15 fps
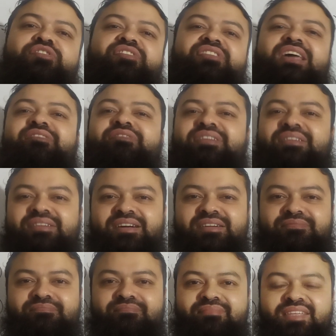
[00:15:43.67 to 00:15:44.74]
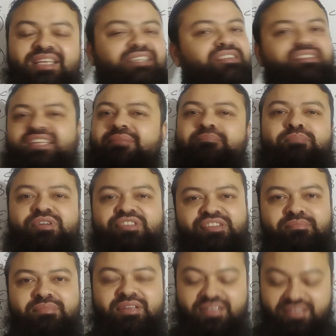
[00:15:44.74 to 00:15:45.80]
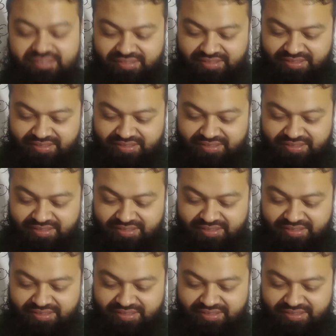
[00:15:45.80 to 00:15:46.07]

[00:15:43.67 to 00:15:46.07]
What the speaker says: of seven, it is impossible.